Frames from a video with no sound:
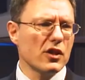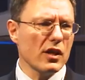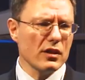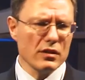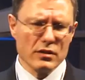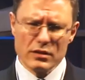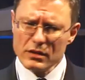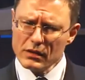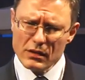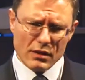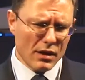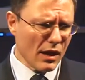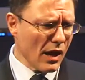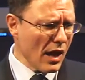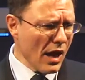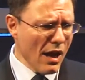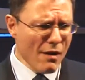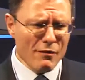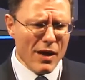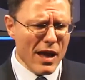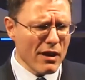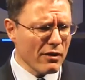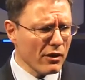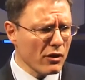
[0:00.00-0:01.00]
just
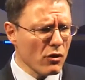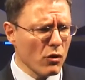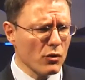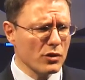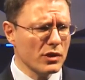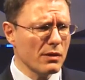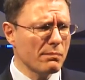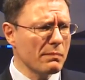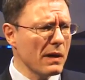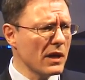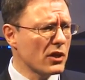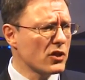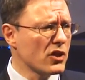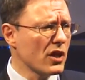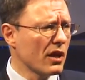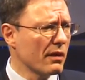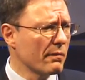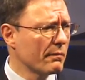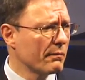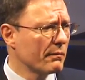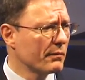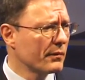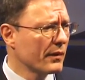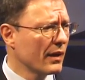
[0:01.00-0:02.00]
a very rosy picture?
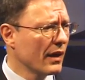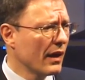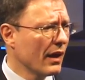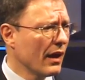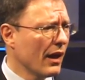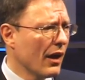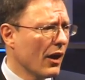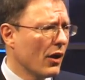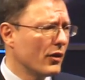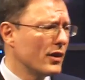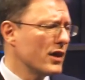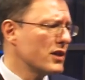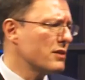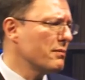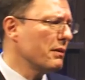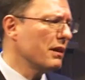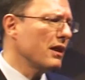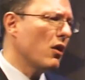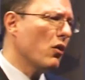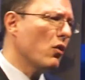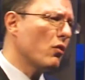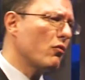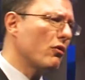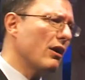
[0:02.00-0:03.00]
It oh, doesn't mean
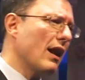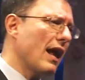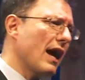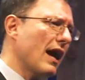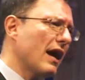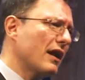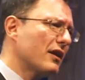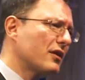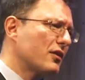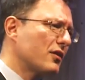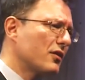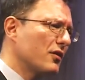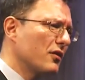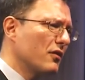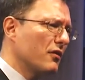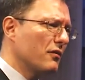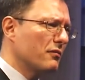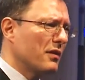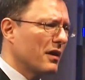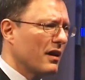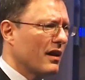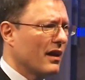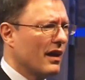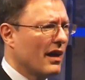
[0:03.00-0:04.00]
they all relax,
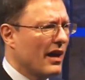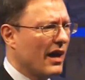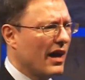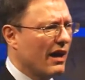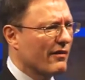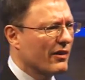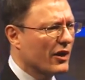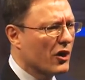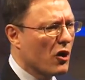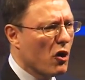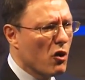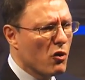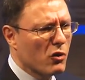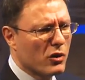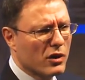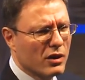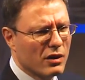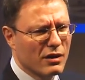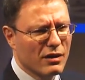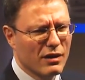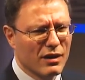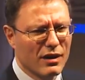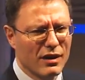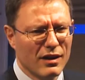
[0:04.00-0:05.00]
um, have a
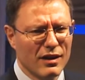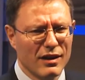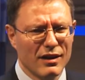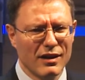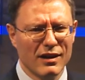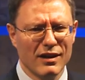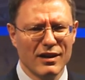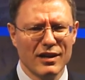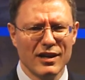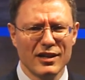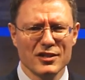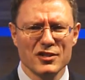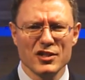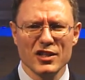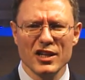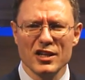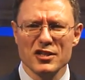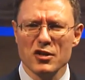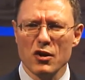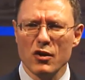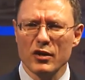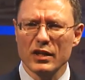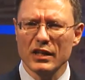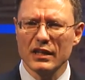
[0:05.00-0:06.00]
Coke, uh, a gin and
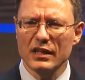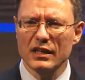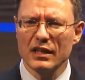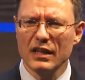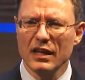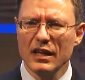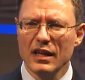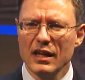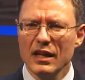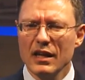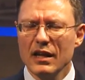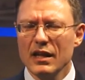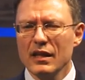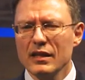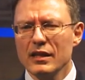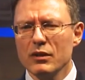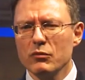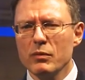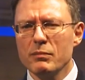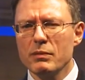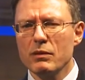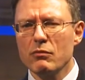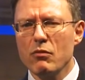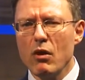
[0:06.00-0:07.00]
tonic. There
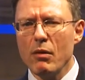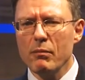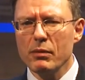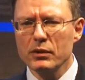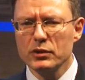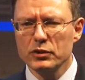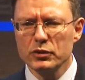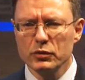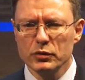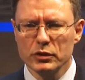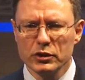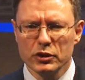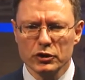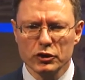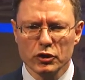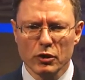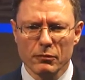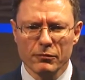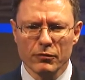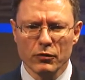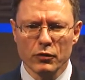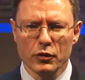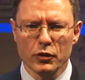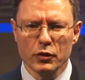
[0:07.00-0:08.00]
would be robots doing the
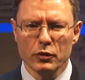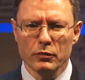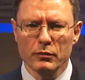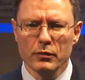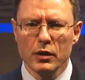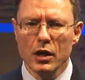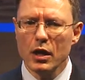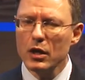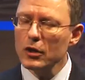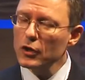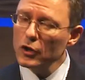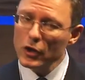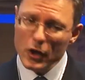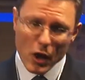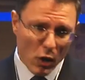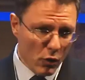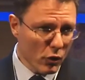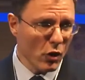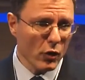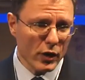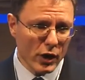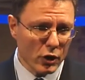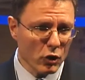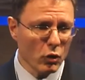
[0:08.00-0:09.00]
job for you. Uh, no,
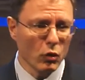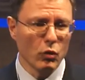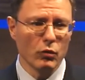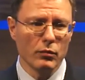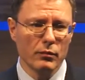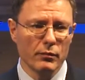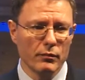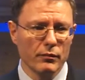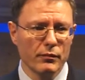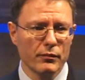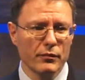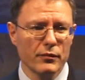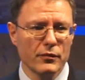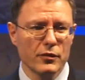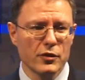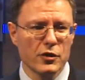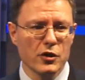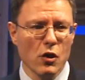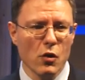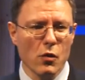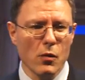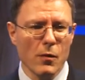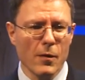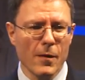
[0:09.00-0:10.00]
not at all.
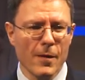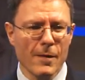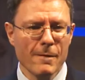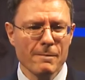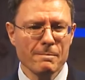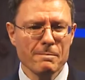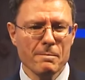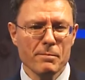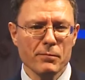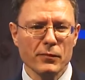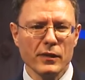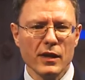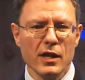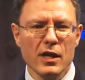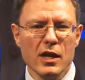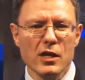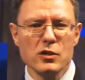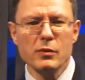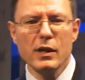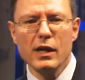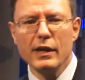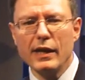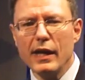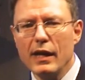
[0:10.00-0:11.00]
So here's
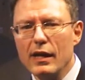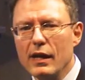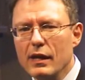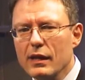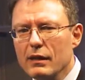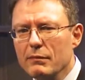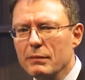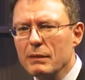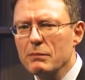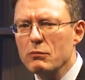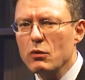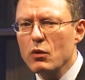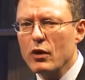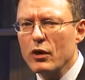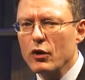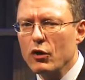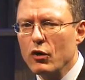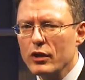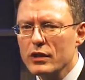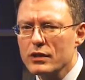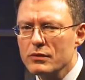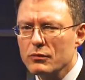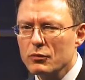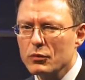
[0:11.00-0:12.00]
when I get a little bit more
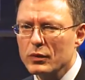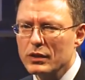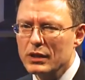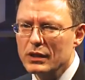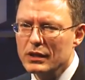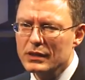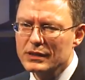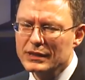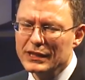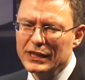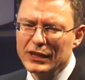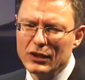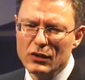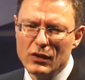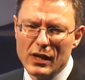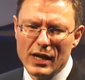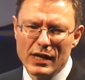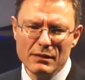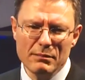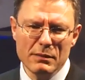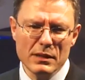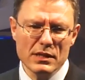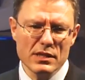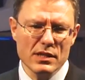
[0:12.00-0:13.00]
annoyed with the
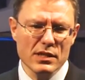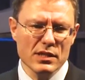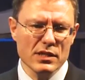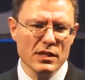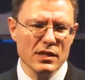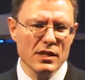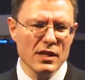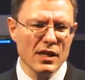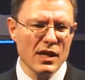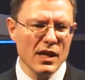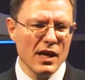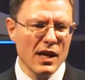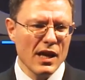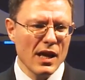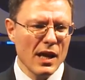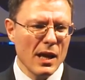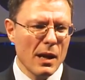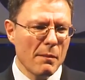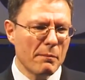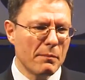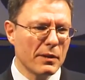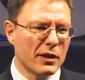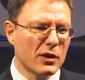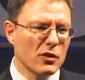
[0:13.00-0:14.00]
singularity business
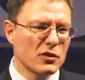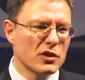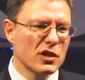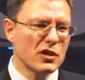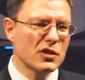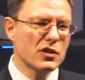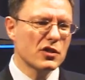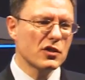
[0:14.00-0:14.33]
because it's